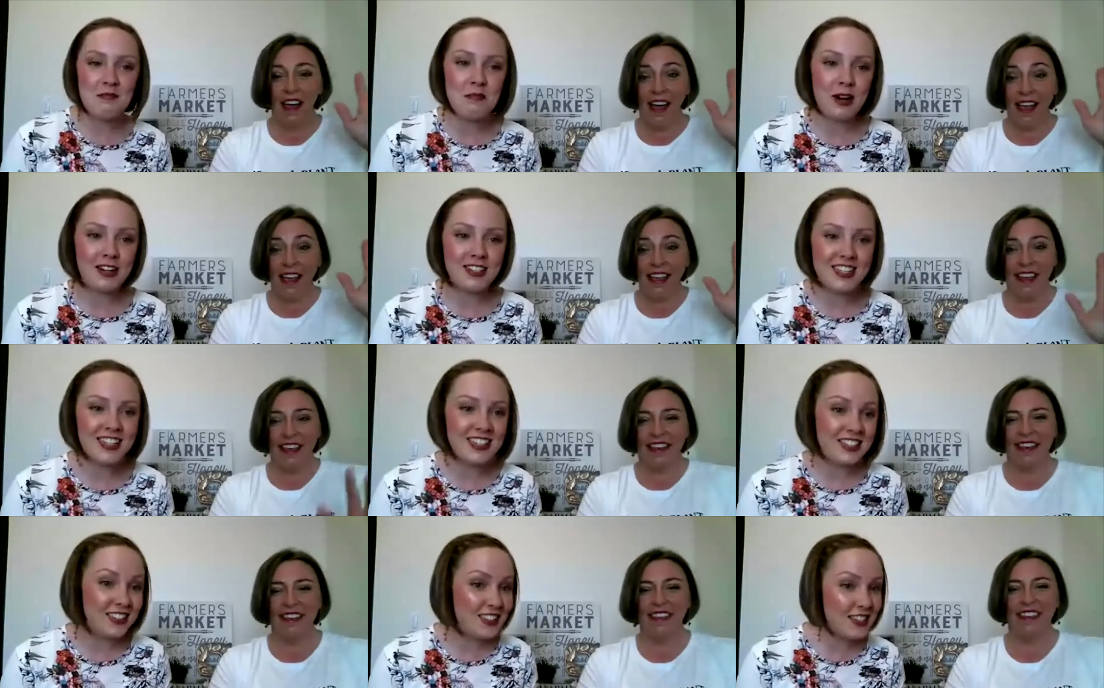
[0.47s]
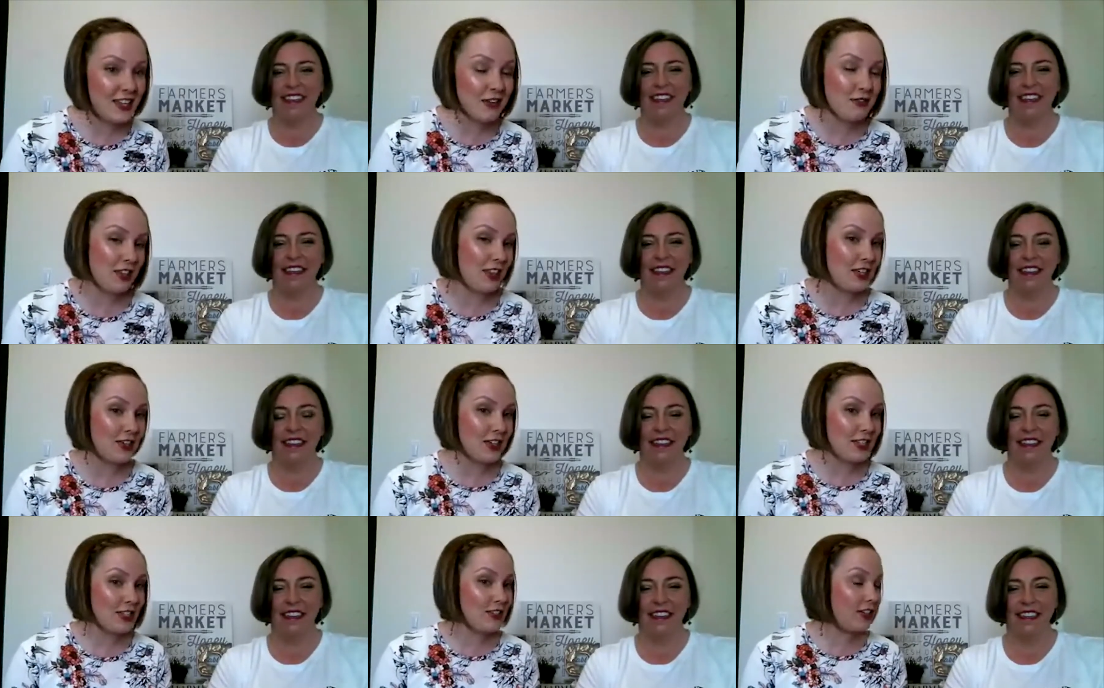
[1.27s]
Speaker 1: guys, I'm Martin Nielsen with
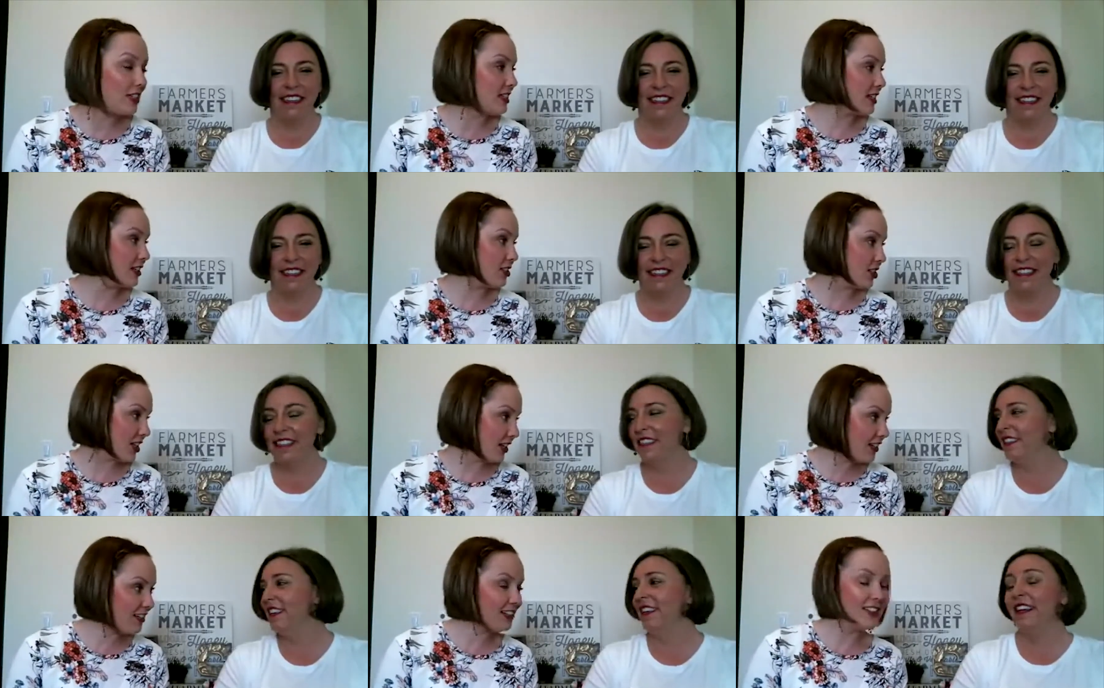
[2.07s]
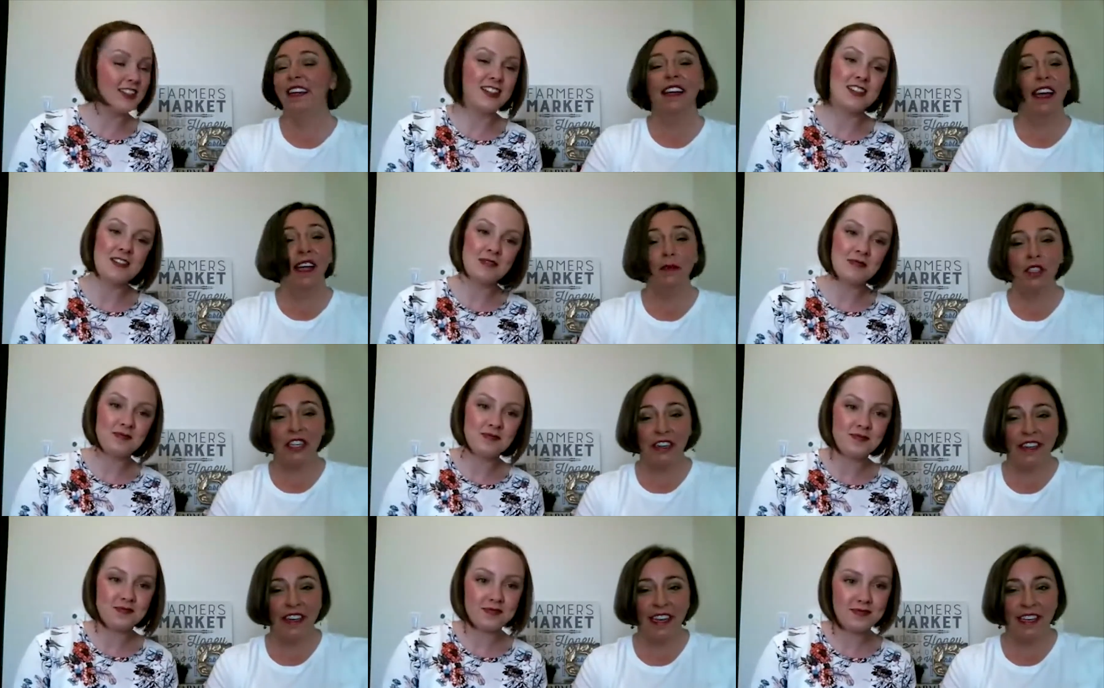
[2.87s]
USU Extension. I'm
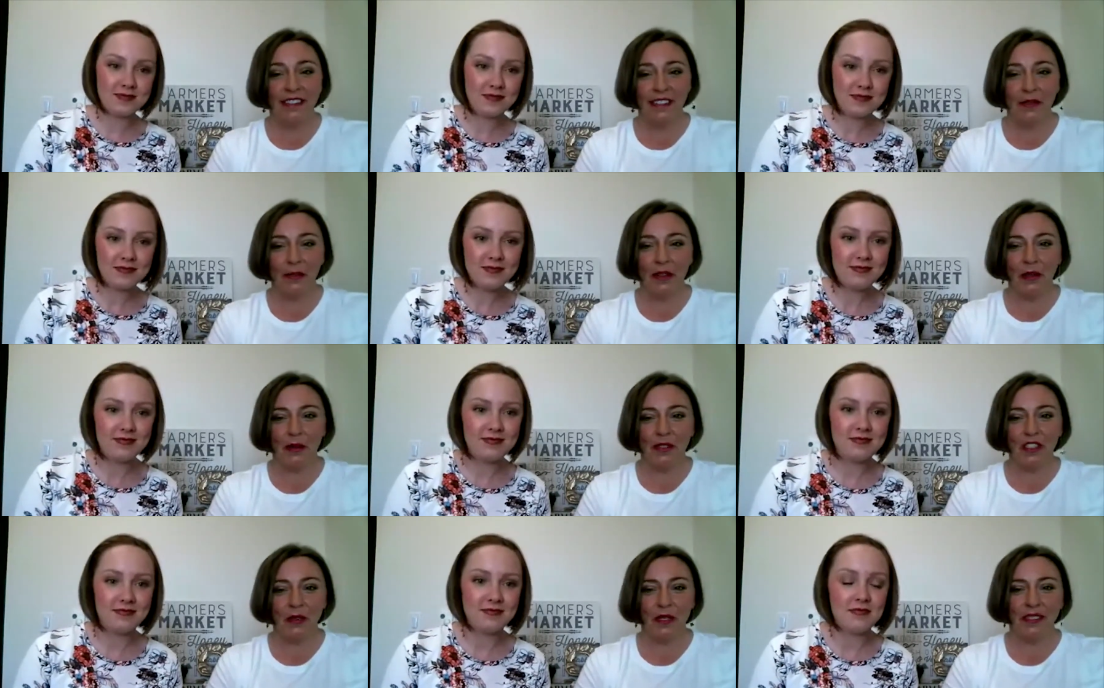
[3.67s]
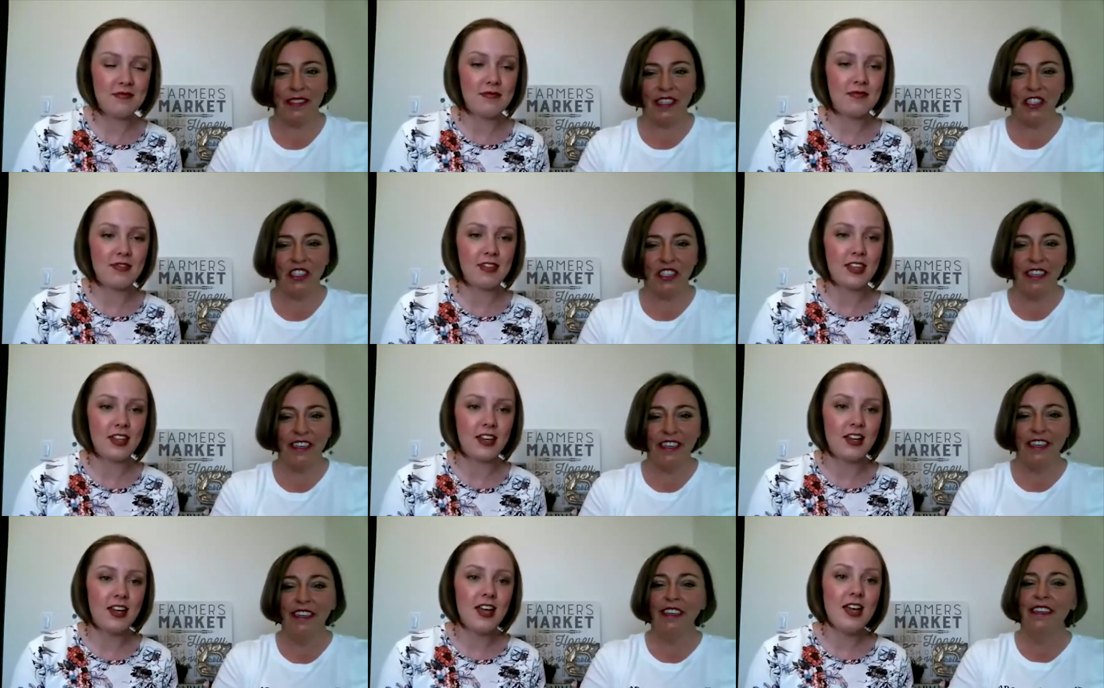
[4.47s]
Sheridan Hansen with USU
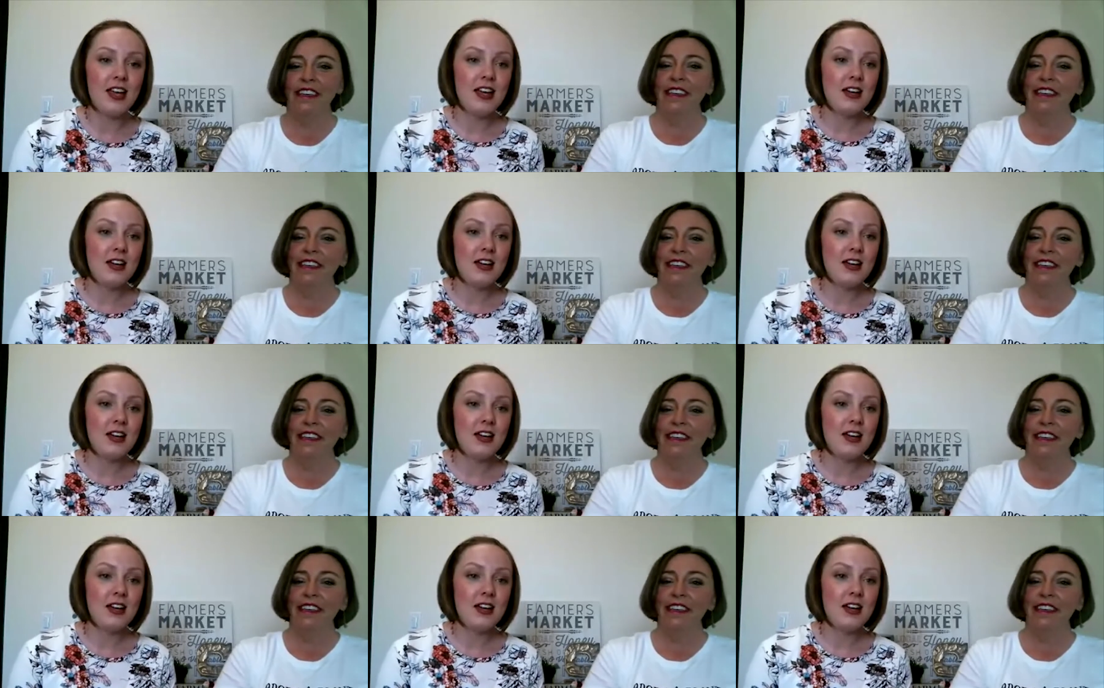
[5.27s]
Extension.